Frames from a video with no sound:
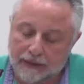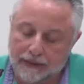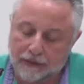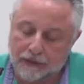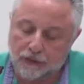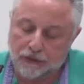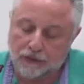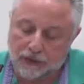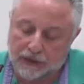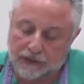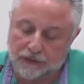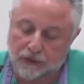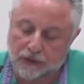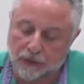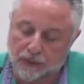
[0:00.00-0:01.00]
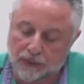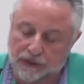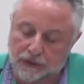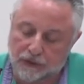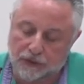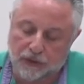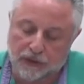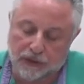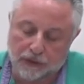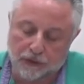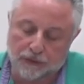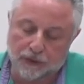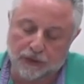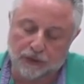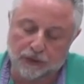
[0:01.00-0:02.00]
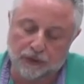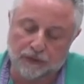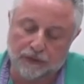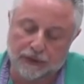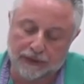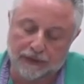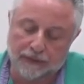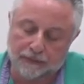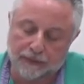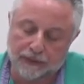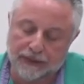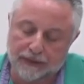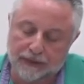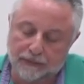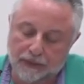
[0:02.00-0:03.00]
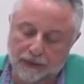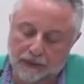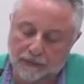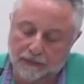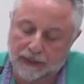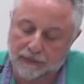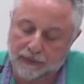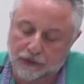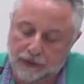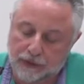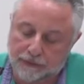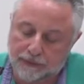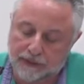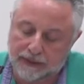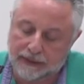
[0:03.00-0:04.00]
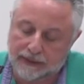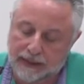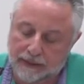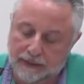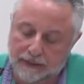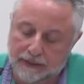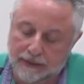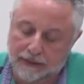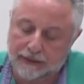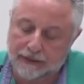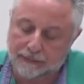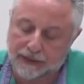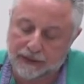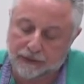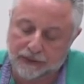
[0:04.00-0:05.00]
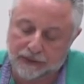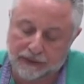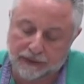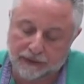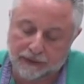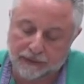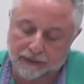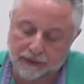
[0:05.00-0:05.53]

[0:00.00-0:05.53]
eschewing the search for a universal principle by which different analysands can be treated.